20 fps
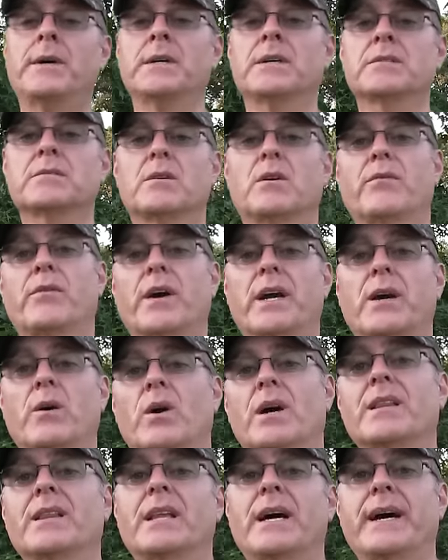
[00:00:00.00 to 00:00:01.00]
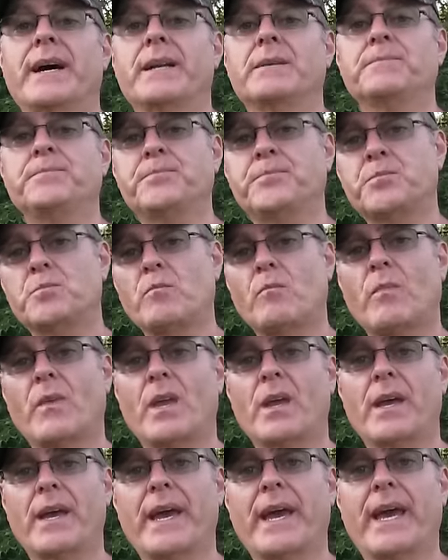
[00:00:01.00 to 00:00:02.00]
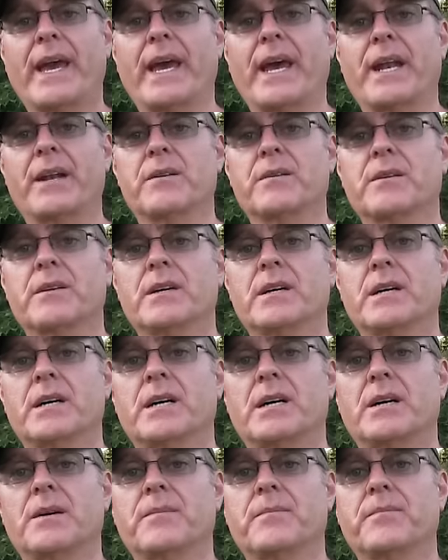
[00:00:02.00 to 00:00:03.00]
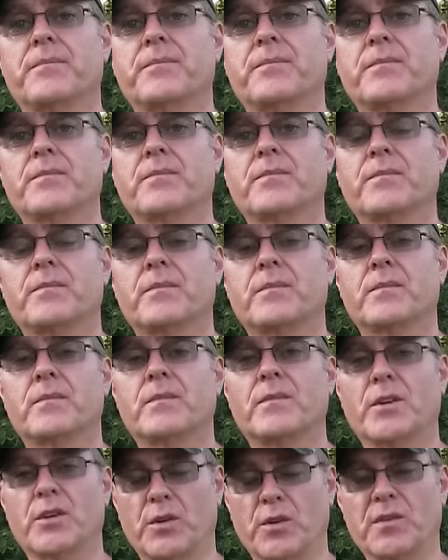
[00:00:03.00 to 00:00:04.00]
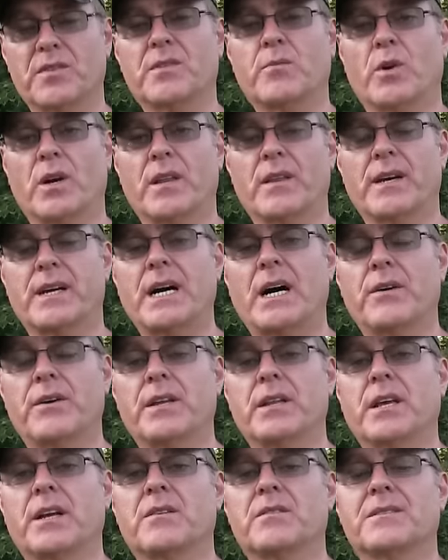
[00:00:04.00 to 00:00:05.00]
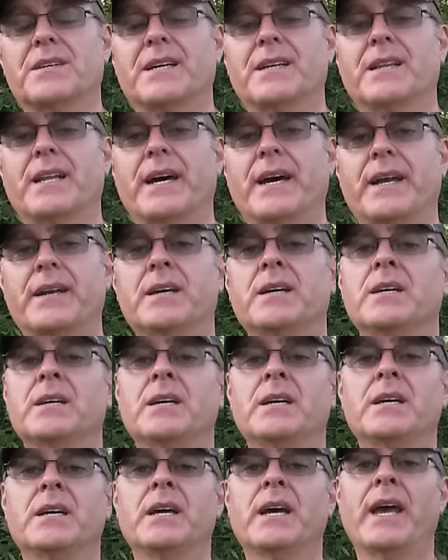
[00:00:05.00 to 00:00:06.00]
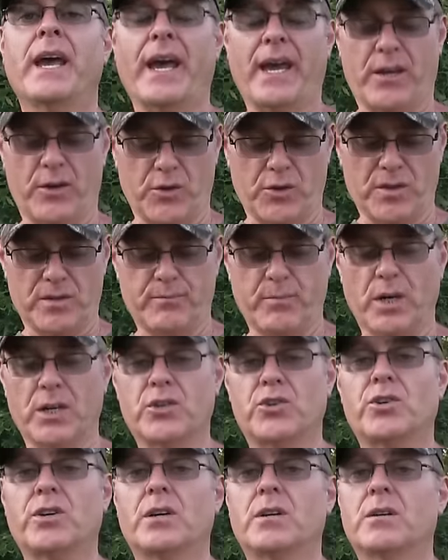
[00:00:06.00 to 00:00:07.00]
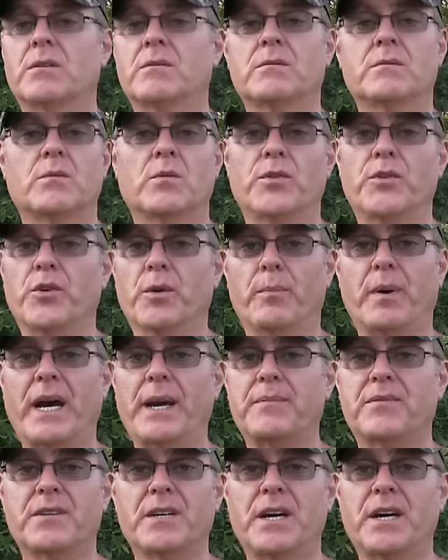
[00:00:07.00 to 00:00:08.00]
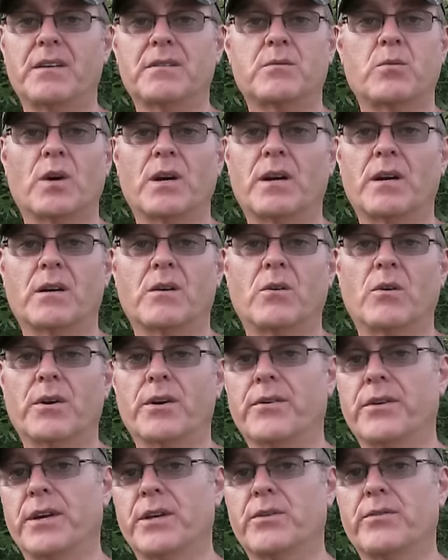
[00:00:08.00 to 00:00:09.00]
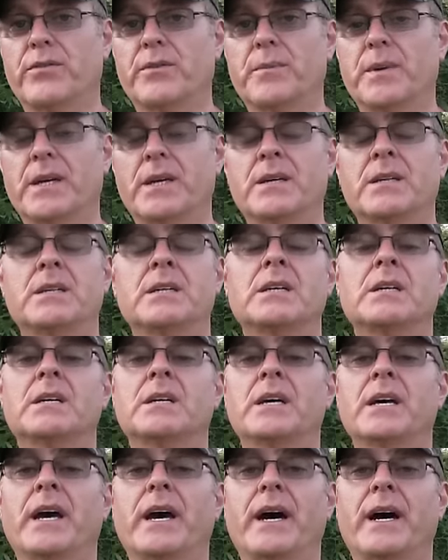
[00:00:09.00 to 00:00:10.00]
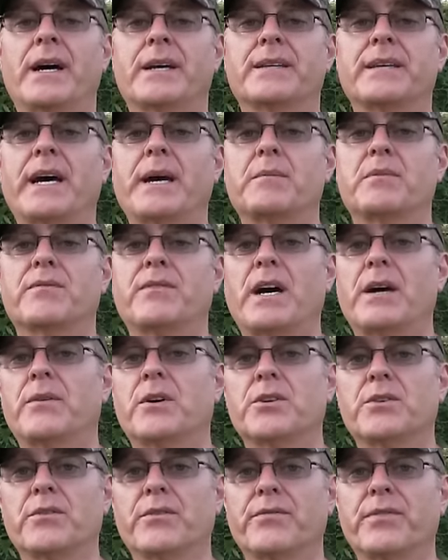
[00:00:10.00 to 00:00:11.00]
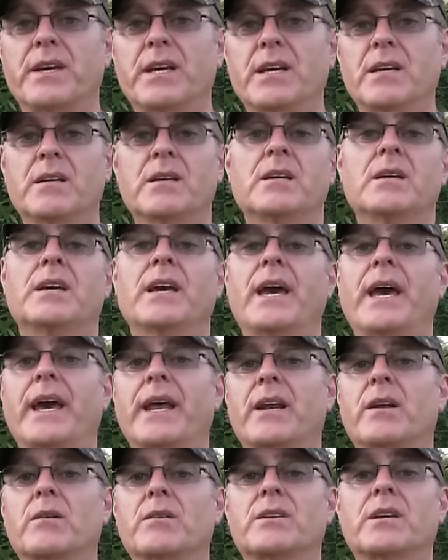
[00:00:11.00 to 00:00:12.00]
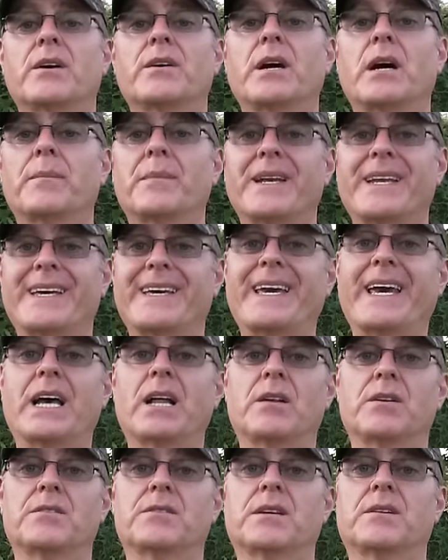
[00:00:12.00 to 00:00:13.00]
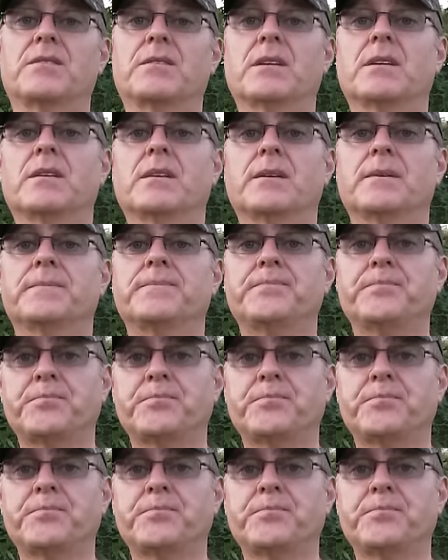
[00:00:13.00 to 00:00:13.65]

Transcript: So if I go online and um, use one of the calculators online, and you just punch in your pipe size, one and a quarter inch for me, uh, times five hundred feet, and it'll tell you how many gallons that's in there.